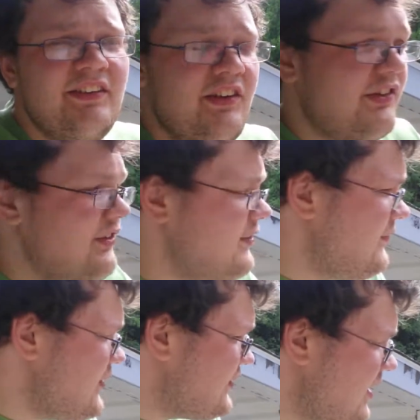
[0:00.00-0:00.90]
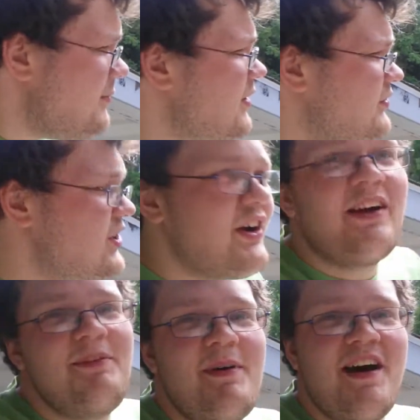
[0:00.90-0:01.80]
This is the first time I've
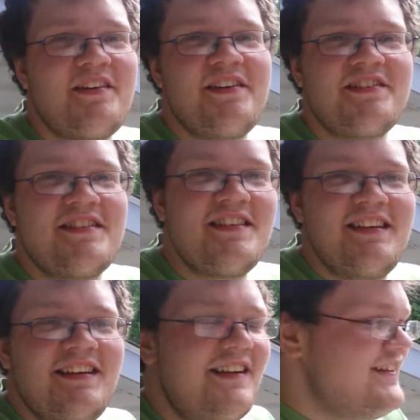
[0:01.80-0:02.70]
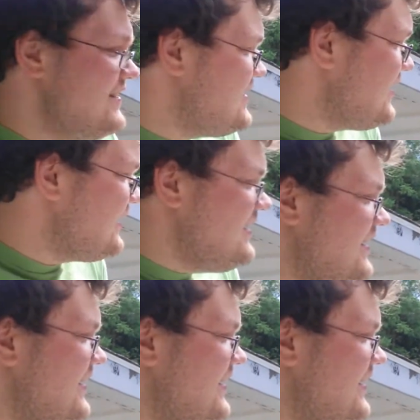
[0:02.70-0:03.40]
tried battered chicken